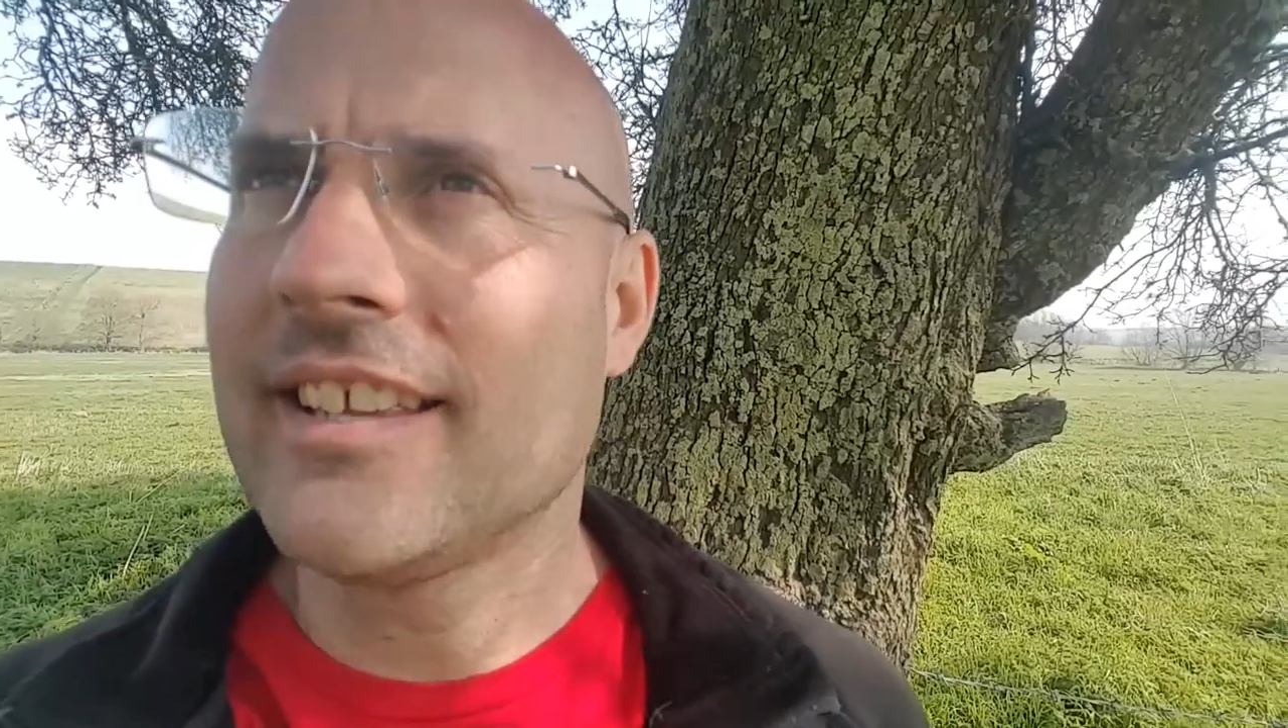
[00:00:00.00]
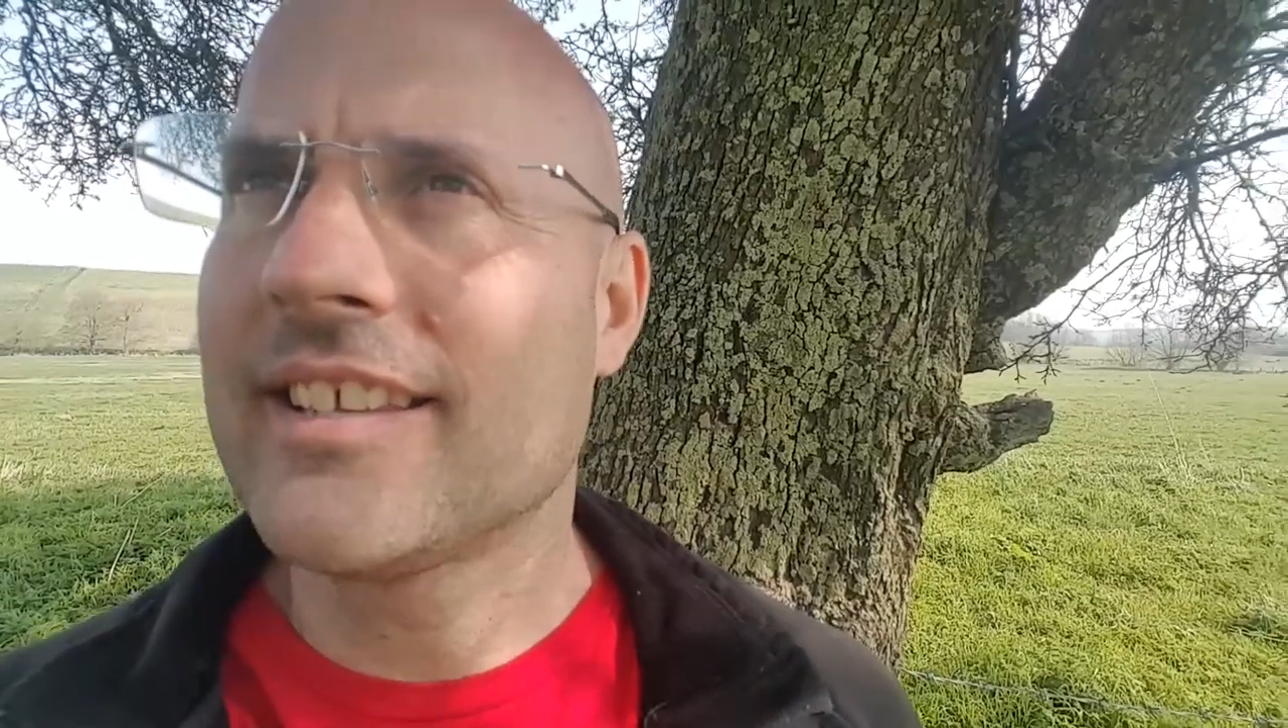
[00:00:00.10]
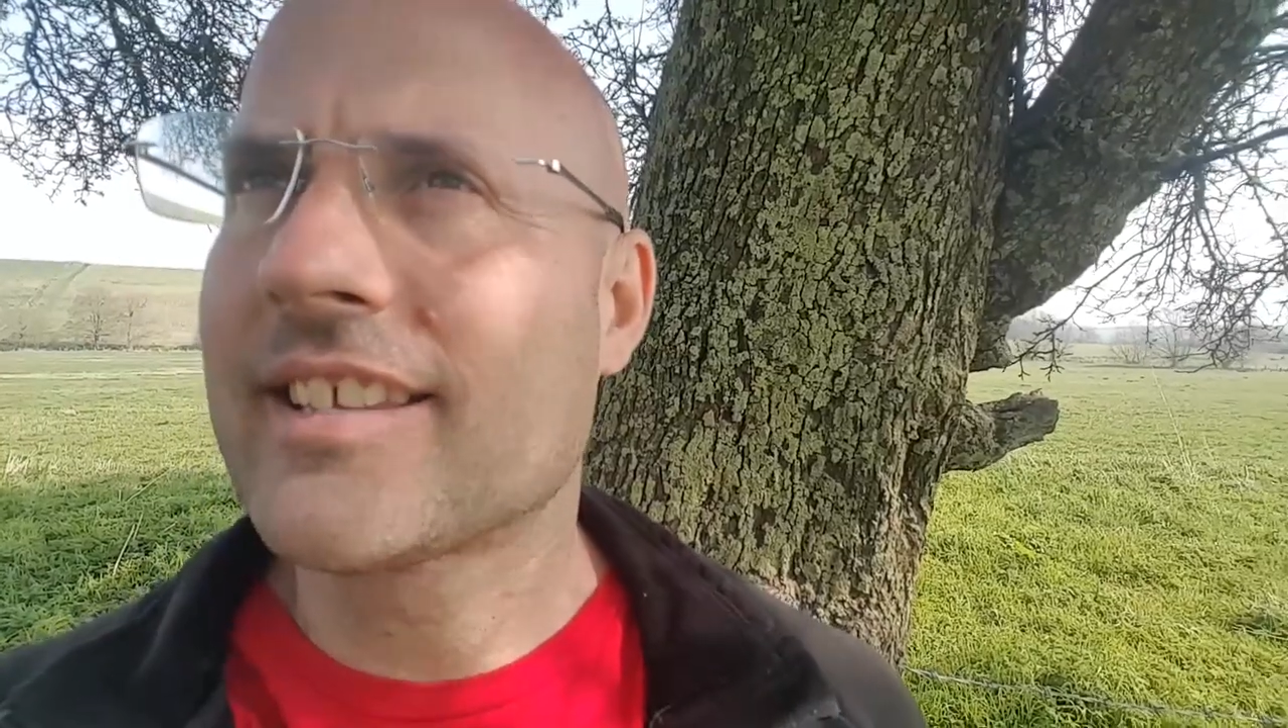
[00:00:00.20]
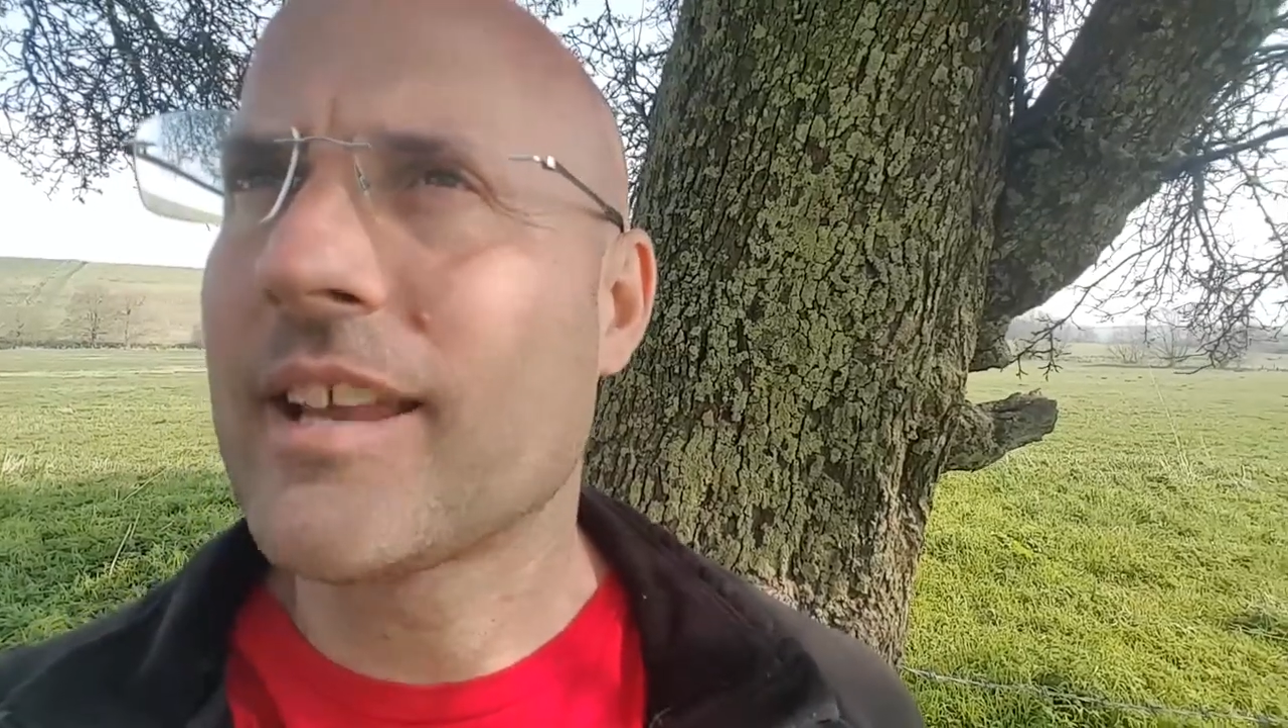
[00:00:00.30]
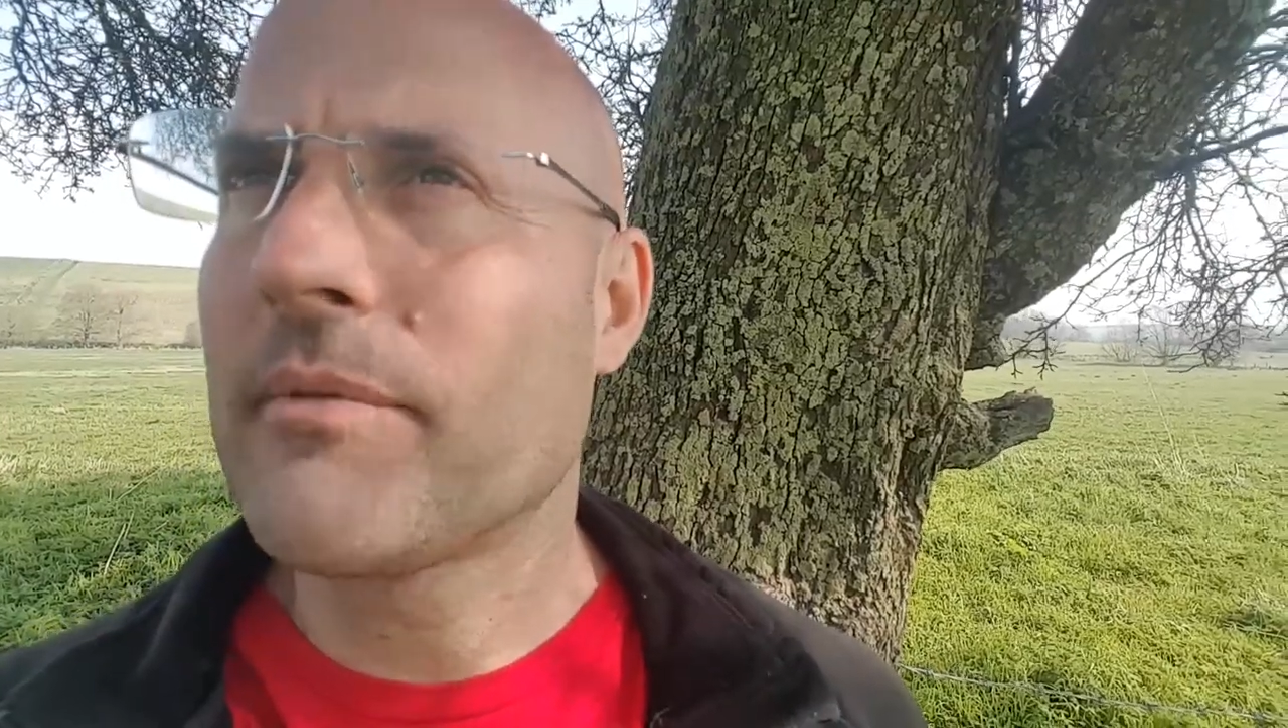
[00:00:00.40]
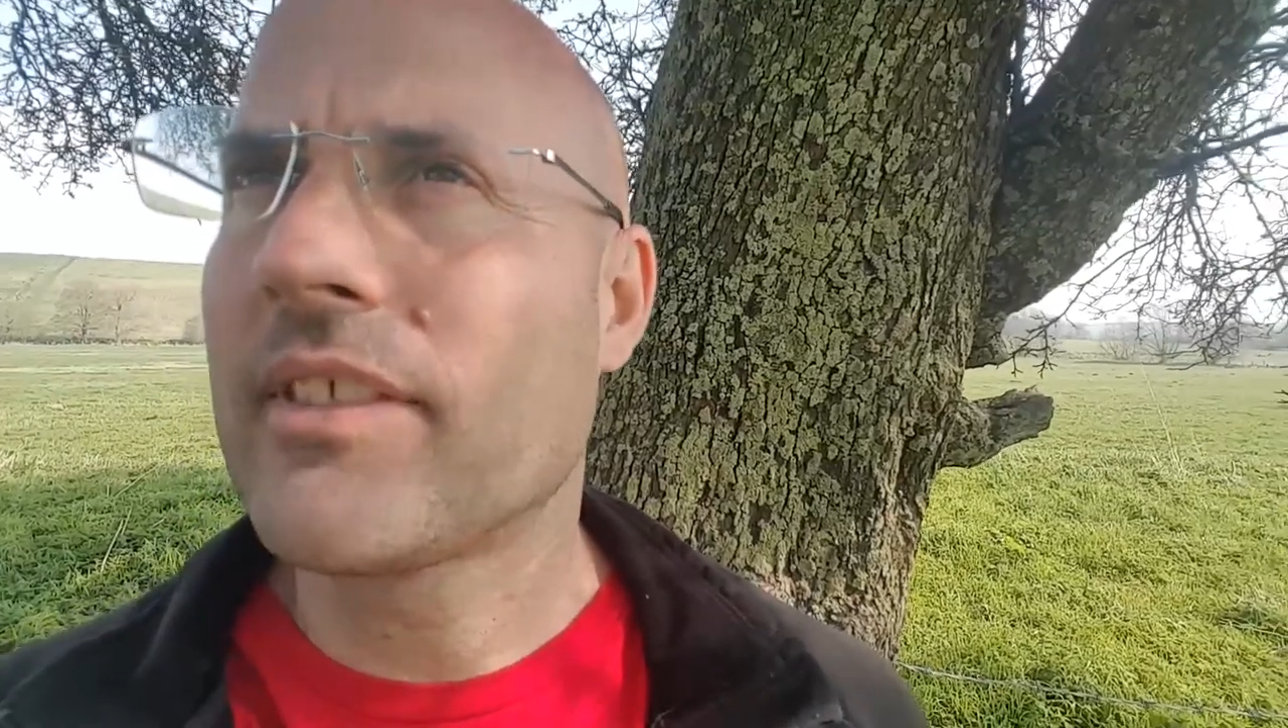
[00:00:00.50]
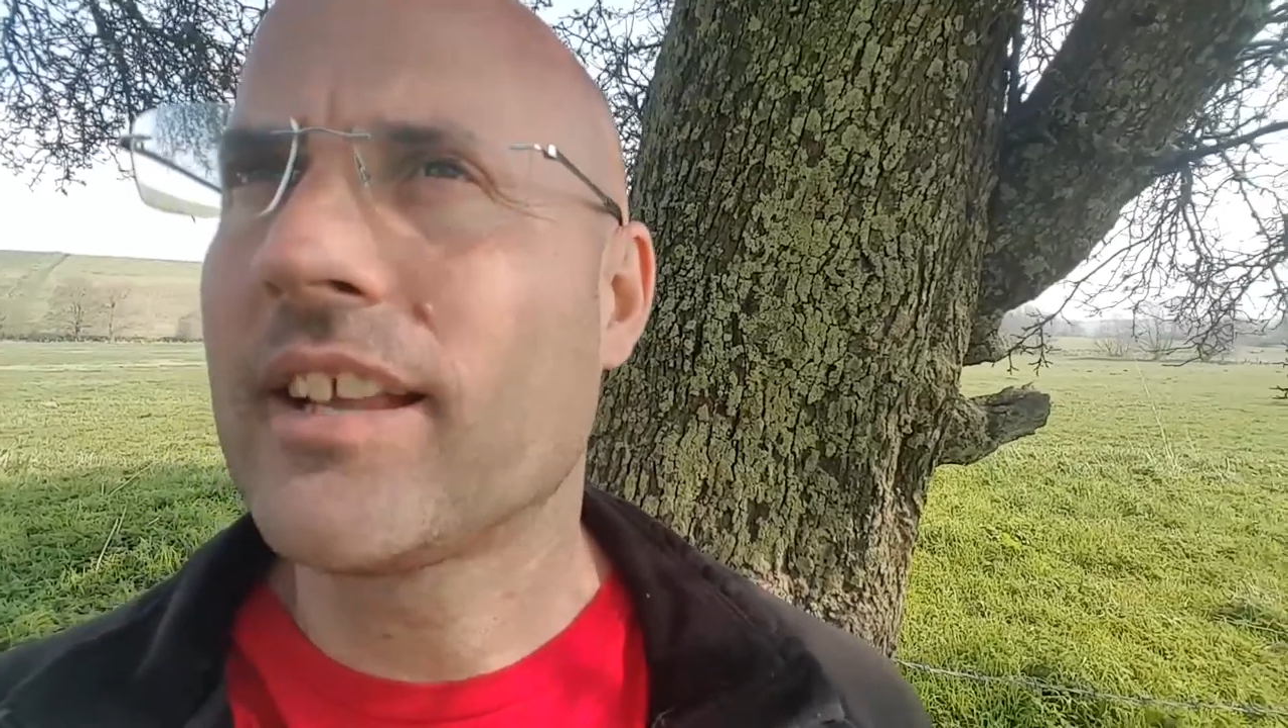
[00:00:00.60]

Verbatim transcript: in the scheme of